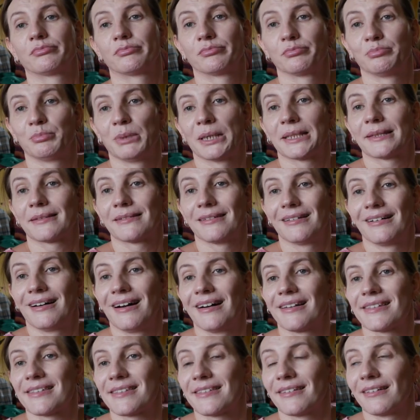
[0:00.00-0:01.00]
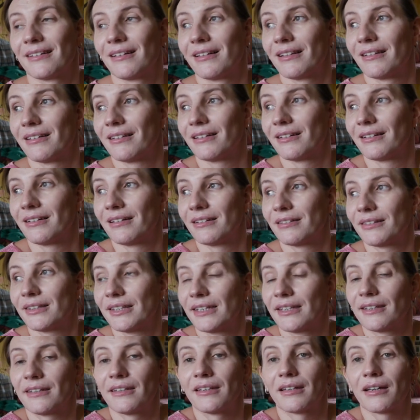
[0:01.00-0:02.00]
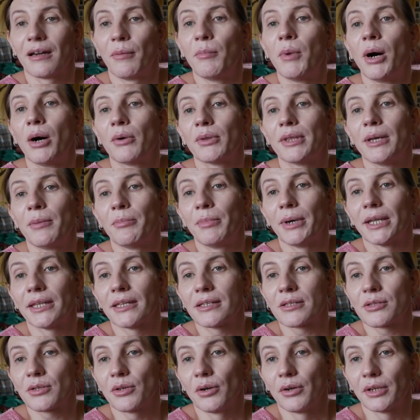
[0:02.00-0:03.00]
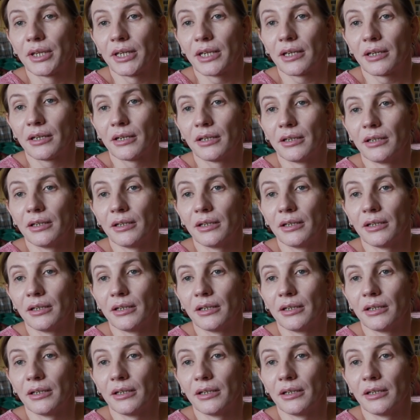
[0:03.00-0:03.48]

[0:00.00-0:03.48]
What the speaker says: But I still thinking about the Panasonic